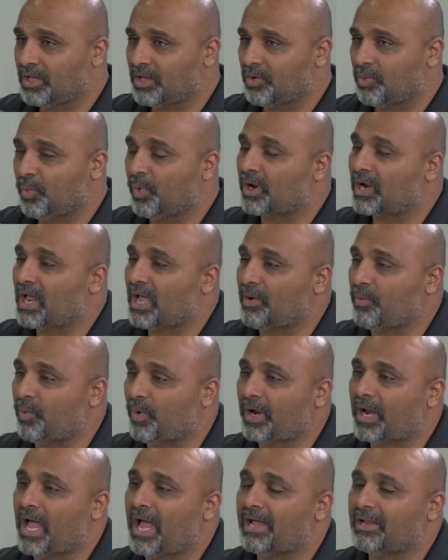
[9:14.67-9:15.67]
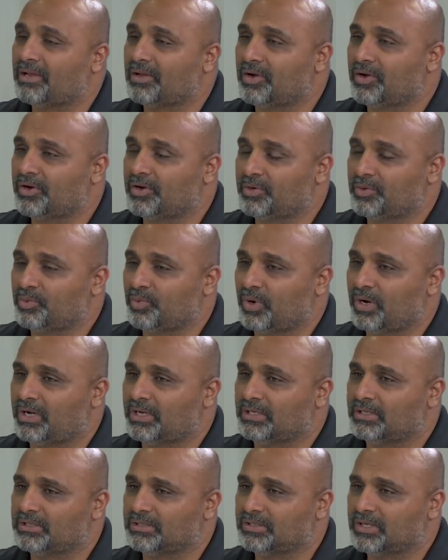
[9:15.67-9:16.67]
what I learned
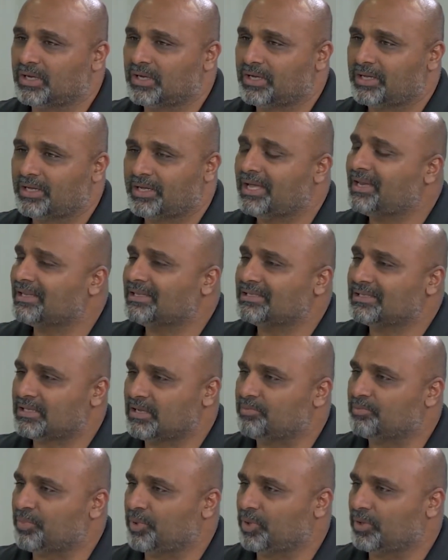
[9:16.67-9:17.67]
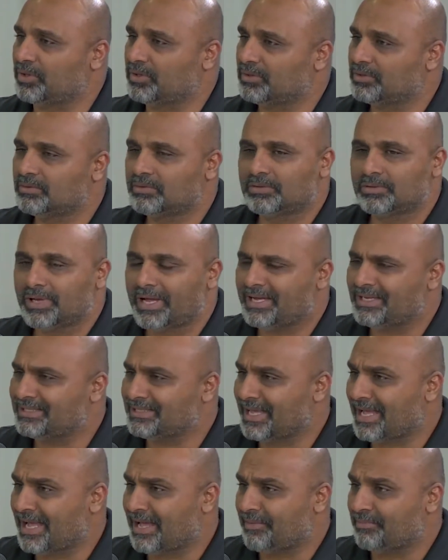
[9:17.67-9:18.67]
was getting simple.
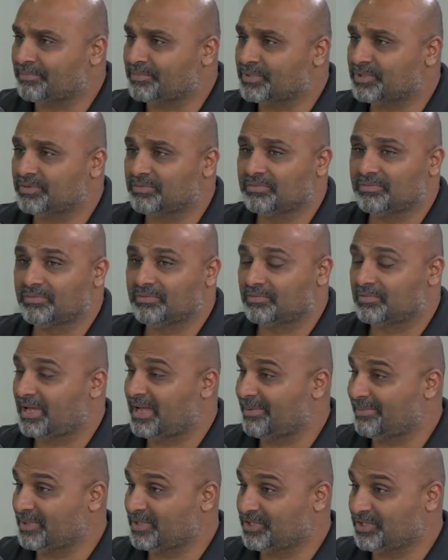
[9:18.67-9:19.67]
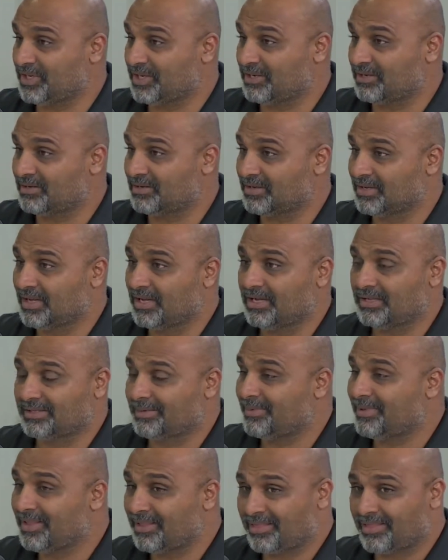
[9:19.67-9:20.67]
Exams, imaging,
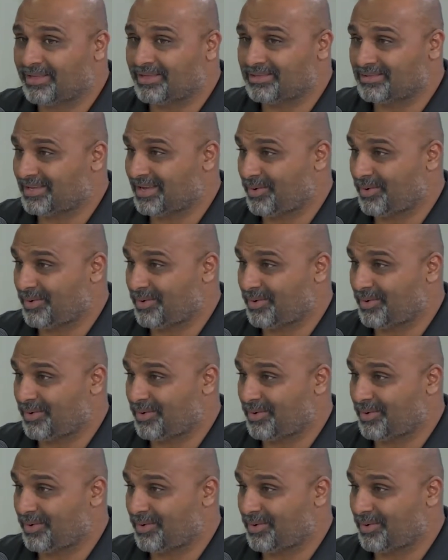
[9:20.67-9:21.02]
some of the things that